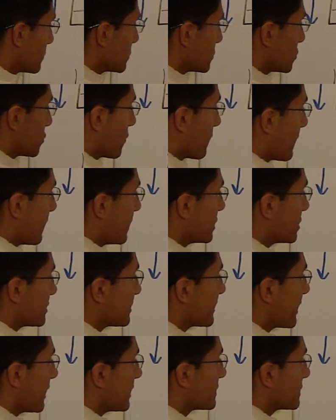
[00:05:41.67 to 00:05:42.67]
So then it just
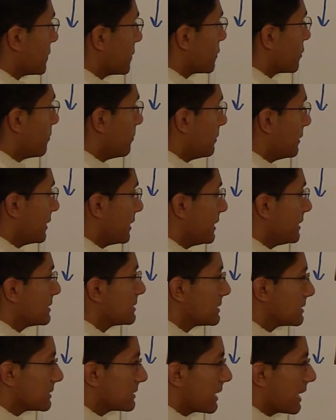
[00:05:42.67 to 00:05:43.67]
has a complete
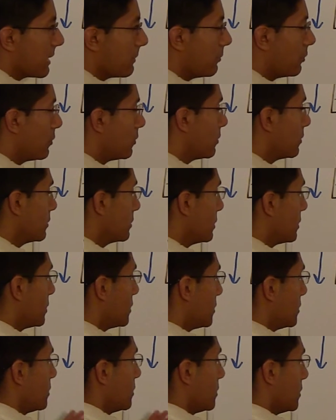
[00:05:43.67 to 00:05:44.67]
stable
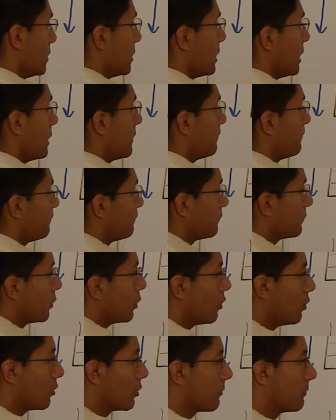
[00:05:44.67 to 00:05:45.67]

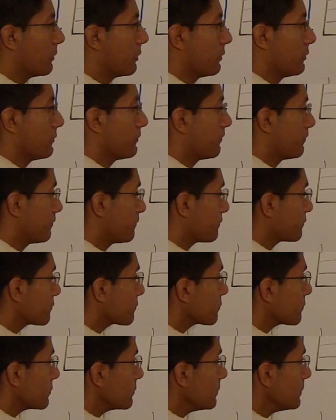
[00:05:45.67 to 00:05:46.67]
orbital.
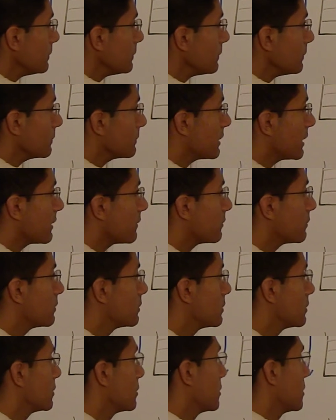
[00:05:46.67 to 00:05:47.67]
Now,
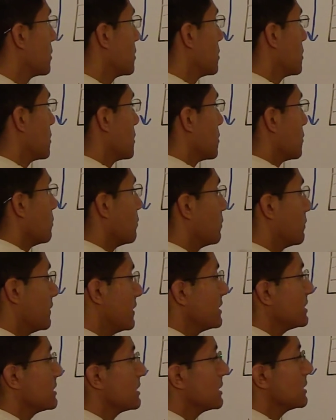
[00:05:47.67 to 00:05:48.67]

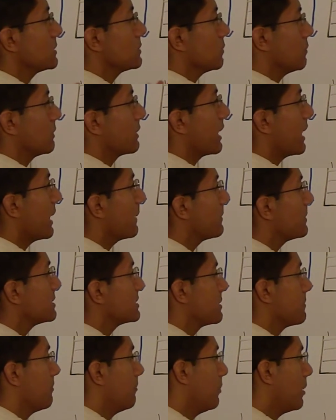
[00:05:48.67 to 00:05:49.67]
this is what happens
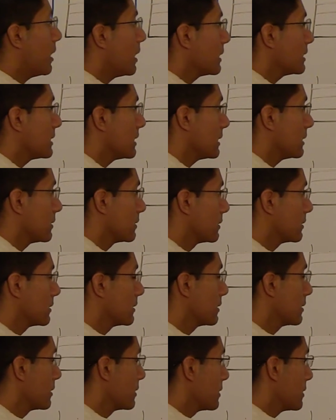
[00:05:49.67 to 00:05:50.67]
in bonding.
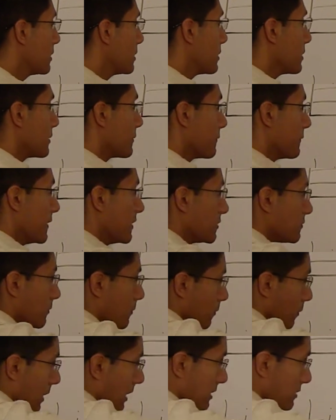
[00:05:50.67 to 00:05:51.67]
This one
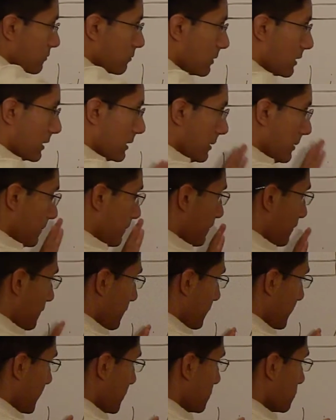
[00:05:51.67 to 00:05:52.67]
wants 1,
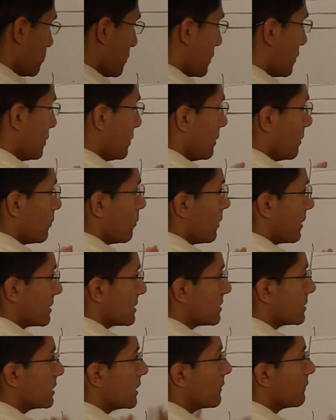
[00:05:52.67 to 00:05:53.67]
this one wants
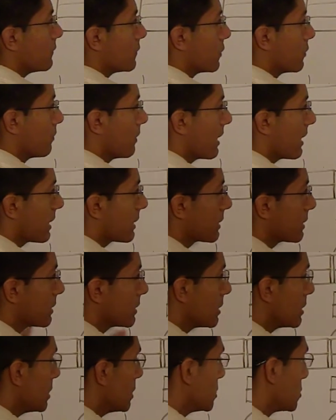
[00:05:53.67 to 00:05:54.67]
to give 1 away.
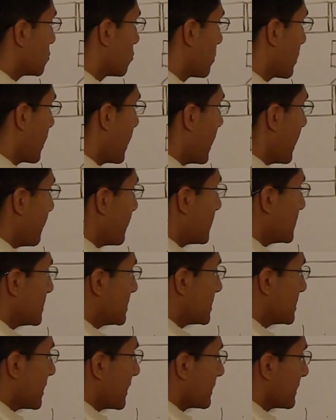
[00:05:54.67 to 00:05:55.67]
So what happens
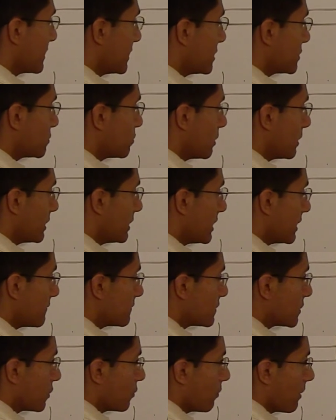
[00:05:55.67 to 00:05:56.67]
is that this one gives
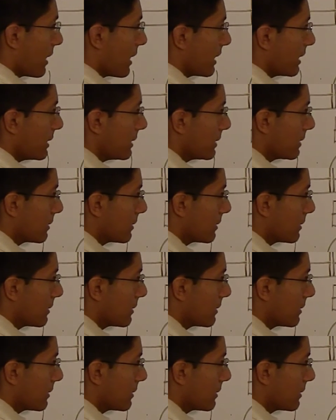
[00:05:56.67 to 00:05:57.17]
it away